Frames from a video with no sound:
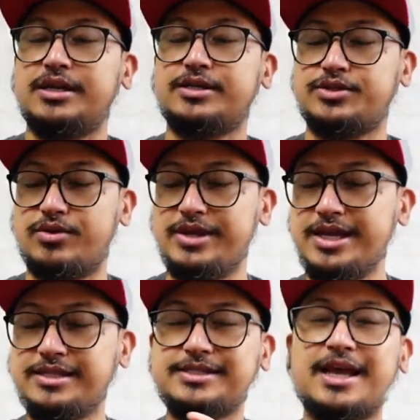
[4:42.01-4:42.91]
So
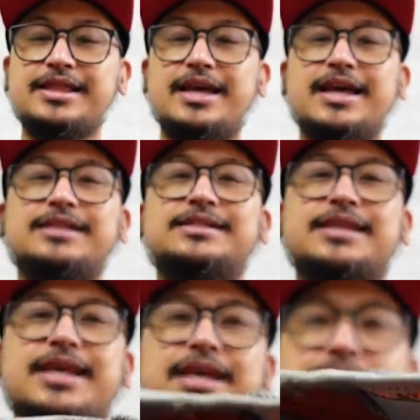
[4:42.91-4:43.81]
inside it's
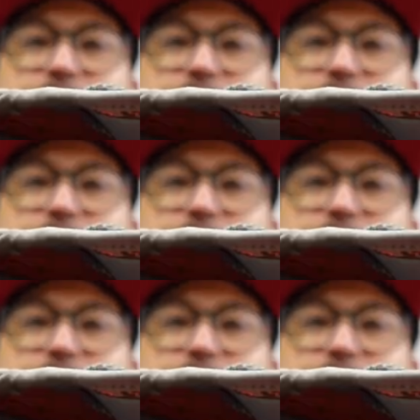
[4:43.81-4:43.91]
a